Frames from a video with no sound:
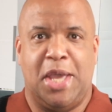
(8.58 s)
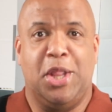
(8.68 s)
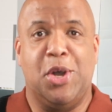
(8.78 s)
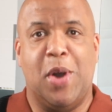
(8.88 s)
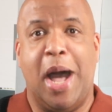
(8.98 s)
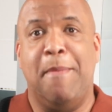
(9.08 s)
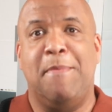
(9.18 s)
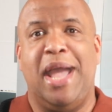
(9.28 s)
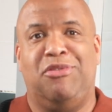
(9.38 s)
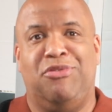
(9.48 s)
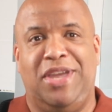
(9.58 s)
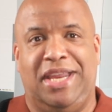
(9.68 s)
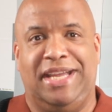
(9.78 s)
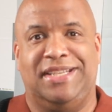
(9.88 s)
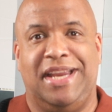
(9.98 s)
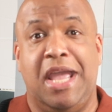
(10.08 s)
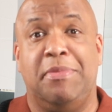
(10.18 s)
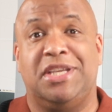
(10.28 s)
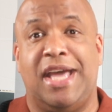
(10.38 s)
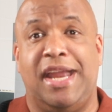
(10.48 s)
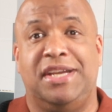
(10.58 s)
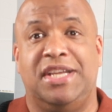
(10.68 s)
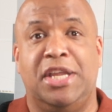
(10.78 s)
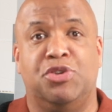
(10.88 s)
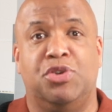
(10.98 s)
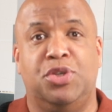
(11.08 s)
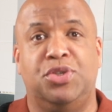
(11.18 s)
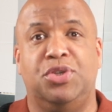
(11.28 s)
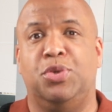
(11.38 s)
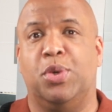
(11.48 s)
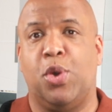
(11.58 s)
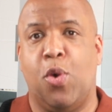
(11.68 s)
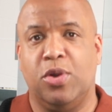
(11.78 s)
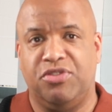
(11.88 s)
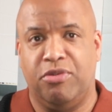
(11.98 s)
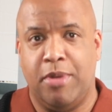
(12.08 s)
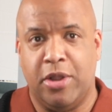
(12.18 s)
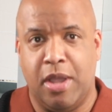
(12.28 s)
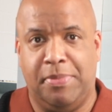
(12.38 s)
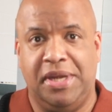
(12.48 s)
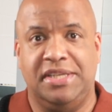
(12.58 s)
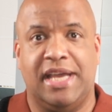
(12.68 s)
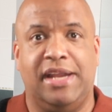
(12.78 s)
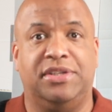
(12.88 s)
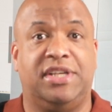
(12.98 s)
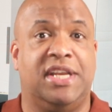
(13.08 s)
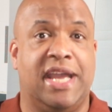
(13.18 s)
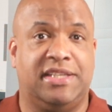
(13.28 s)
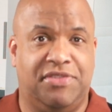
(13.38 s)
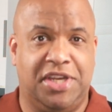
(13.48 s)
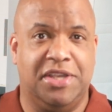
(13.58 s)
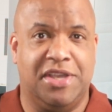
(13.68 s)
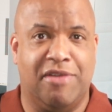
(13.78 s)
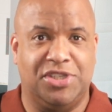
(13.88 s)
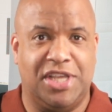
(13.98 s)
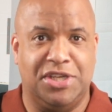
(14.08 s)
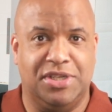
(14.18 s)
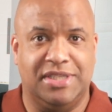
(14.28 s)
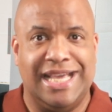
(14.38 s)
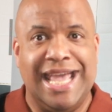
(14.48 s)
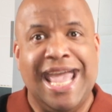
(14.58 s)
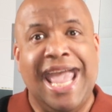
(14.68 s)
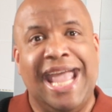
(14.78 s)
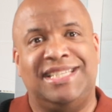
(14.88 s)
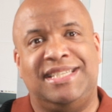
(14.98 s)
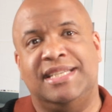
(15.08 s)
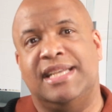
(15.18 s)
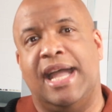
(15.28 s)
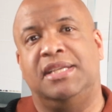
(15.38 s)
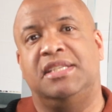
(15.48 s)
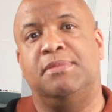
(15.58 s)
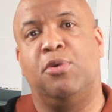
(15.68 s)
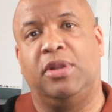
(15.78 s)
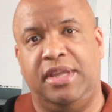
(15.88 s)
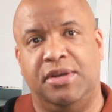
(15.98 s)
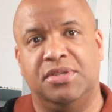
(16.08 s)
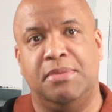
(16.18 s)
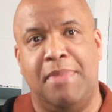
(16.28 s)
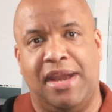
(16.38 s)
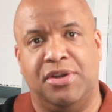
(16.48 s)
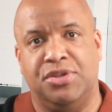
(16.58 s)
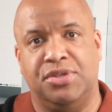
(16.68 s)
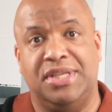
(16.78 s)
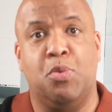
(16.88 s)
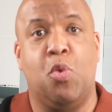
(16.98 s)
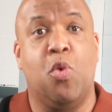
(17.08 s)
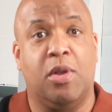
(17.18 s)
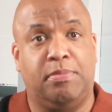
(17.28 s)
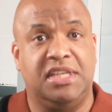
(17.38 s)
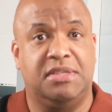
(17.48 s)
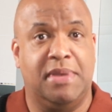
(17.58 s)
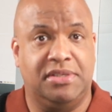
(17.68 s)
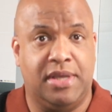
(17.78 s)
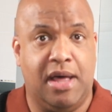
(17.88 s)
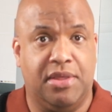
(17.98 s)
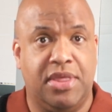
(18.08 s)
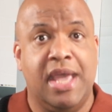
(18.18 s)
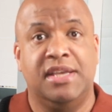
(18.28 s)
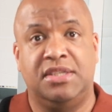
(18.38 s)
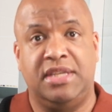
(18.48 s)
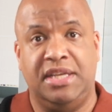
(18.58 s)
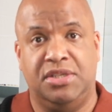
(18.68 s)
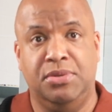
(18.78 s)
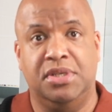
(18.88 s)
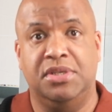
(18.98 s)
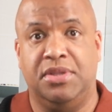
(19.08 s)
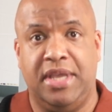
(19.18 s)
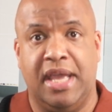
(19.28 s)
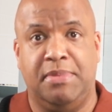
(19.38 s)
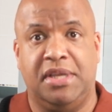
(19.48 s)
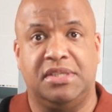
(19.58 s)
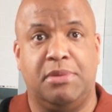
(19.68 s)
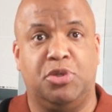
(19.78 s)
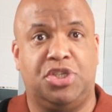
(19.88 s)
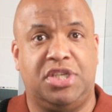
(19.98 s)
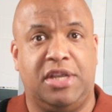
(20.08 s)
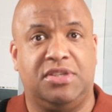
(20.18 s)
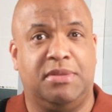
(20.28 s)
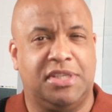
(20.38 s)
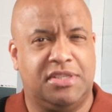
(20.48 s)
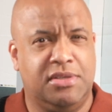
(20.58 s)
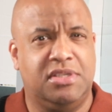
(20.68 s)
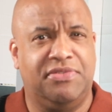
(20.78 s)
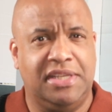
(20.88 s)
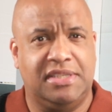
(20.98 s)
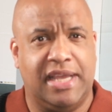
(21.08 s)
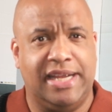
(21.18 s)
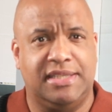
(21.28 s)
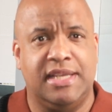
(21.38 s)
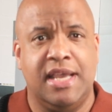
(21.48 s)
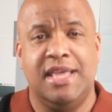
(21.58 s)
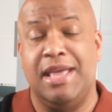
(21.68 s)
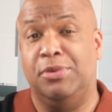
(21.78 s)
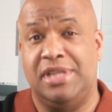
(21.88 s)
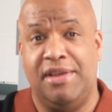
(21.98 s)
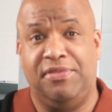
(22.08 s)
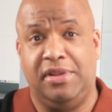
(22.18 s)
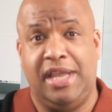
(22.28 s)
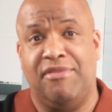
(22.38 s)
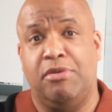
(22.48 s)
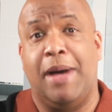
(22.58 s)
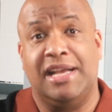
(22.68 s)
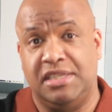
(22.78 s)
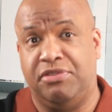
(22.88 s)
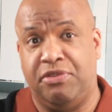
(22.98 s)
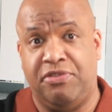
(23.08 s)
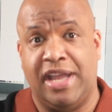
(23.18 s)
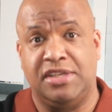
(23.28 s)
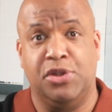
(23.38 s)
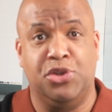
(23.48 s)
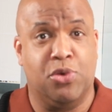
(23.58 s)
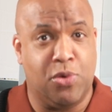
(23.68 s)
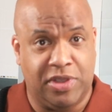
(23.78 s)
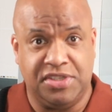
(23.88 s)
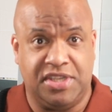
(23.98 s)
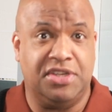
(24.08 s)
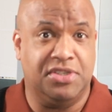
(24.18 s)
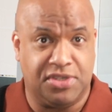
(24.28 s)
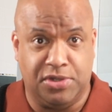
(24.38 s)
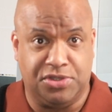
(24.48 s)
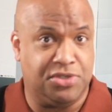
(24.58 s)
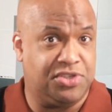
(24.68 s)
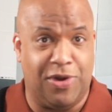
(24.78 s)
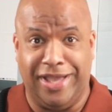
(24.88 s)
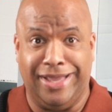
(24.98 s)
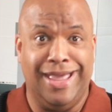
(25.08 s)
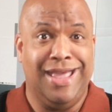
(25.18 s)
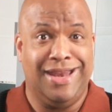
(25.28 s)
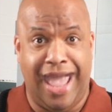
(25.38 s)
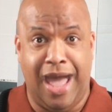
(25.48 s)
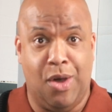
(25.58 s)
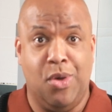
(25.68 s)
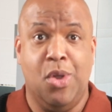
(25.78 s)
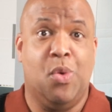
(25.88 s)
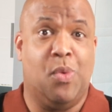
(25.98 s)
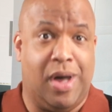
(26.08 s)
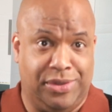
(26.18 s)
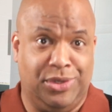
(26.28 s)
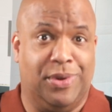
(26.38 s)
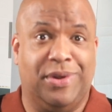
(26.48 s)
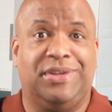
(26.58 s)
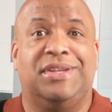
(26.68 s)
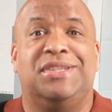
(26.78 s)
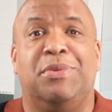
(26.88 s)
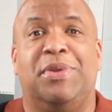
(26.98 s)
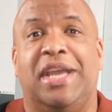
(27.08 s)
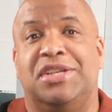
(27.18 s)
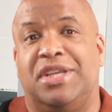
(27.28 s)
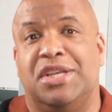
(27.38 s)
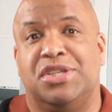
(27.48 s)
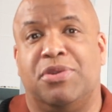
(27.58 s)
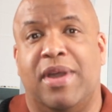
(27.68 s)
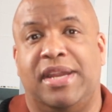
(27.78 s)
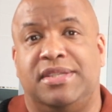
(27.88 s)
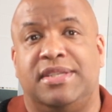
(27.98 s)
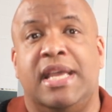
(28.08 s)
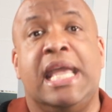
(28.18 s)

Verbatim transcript: Hello, I'm Mike Veny. Today I'm excited to introduce you to a course from our company titled Connectivity and Conversations. It's designed to support leaders and managers in workplace mental health. Stay tuned until the end because I will share some exclusive insights that will definitely have a positive effect on your organization's culture starting now while you earn continuing education credits.